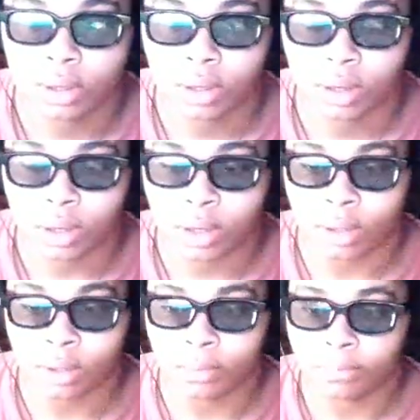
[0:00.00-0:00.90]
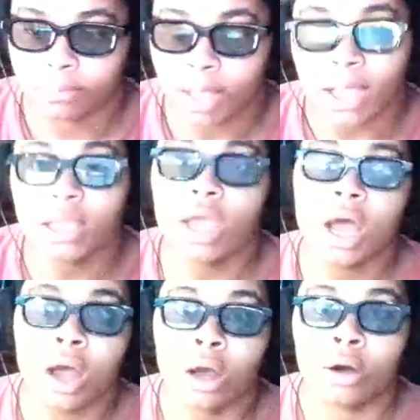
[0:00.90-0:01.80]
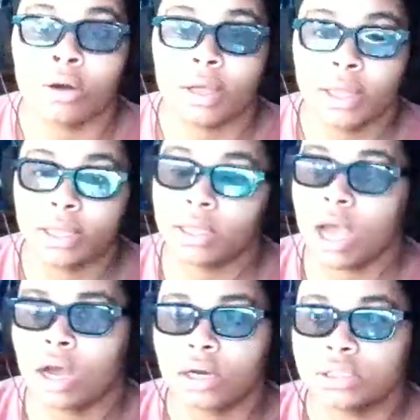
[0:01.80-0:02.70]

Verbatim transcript: uh thank y'all and y'all